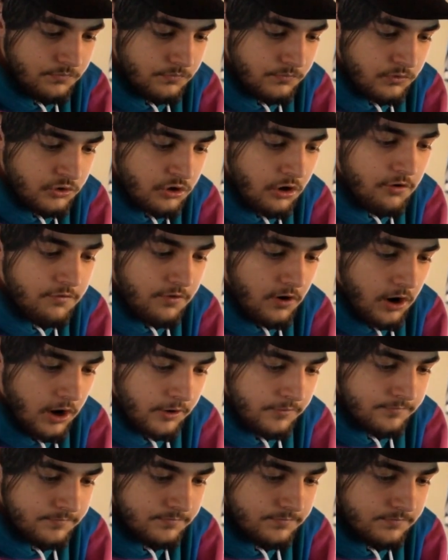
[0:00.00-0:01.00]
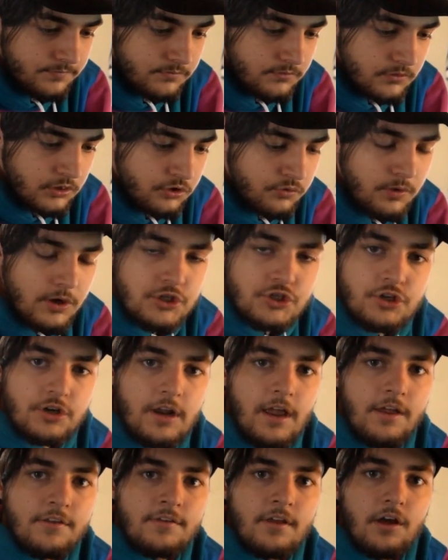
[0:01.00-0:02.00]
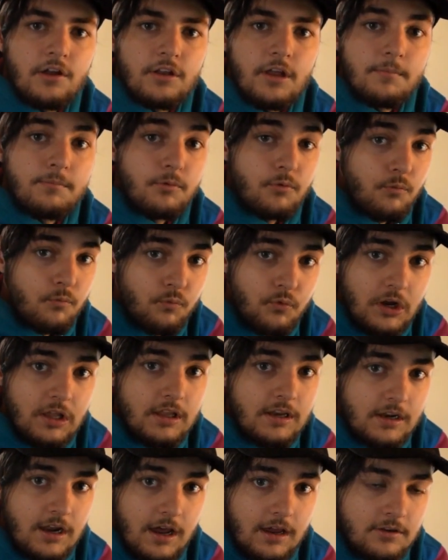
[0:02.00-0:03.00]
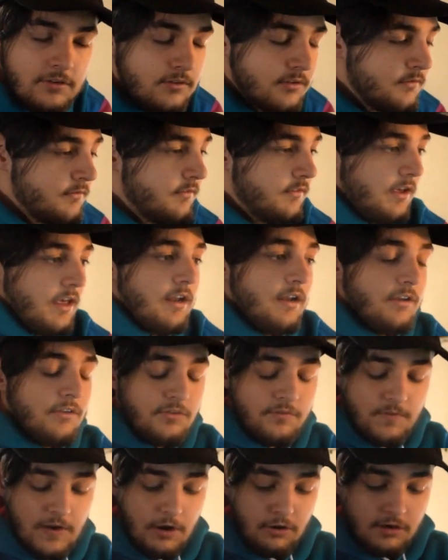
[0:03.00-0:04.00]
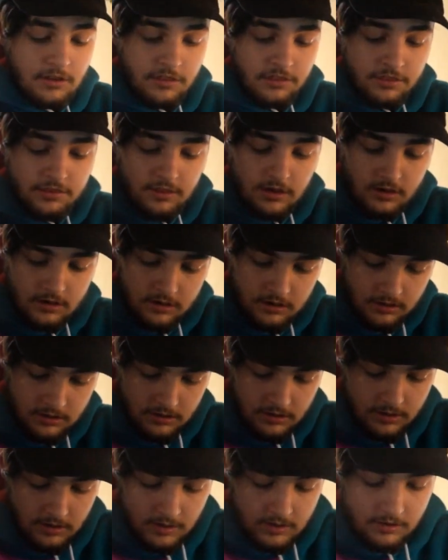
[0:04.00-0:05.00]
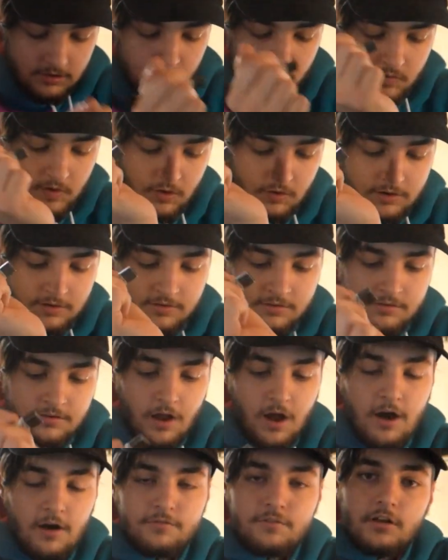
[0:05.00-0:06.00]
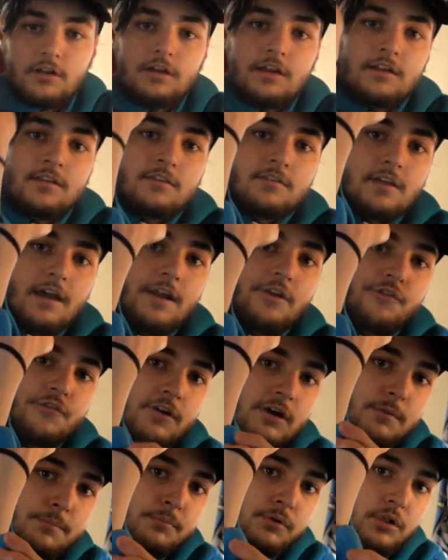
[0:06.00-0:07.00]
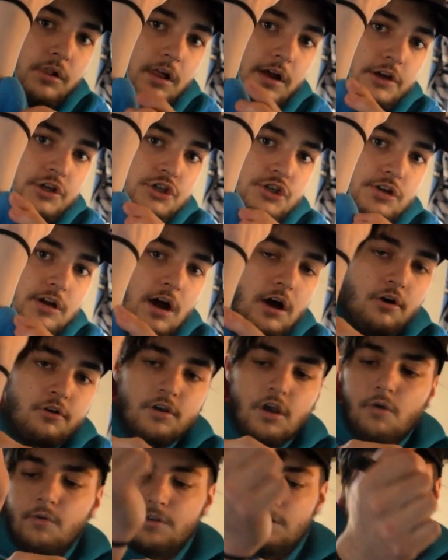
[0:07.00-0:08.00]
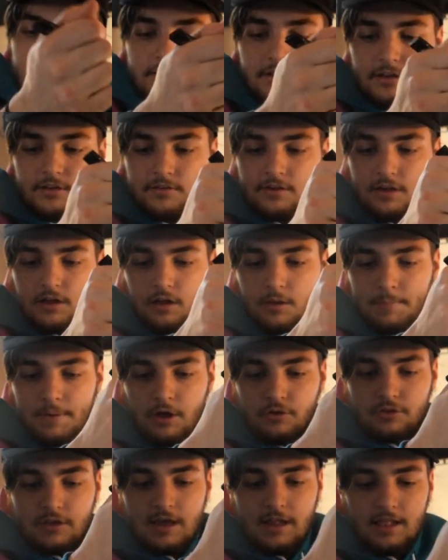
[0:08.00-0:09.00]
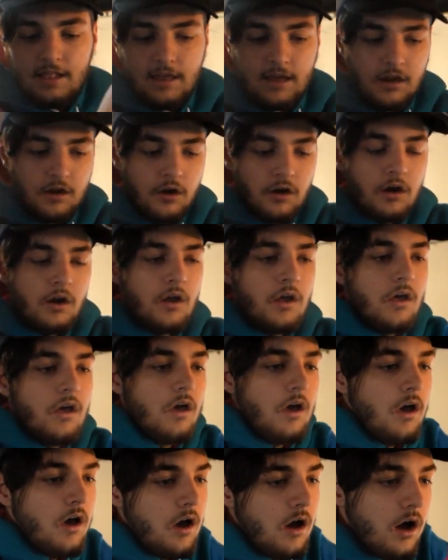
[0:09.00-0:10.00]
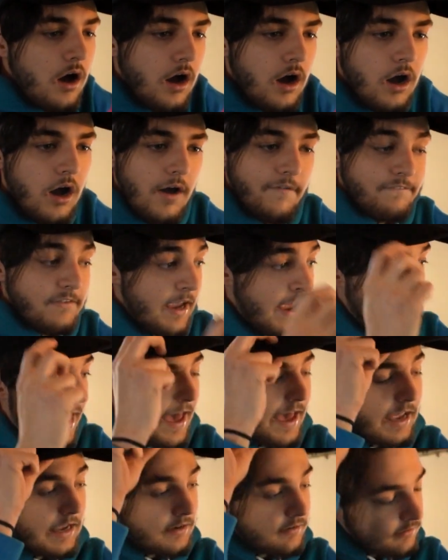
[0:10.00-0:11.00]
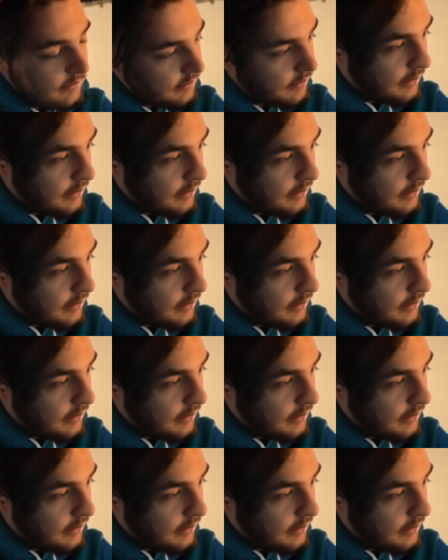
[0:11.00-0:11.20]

so far the sweatshirt has held up really nice. It is very thick. It is very soft on the inside. It's very plush. I'll go into detail about that later. The hat,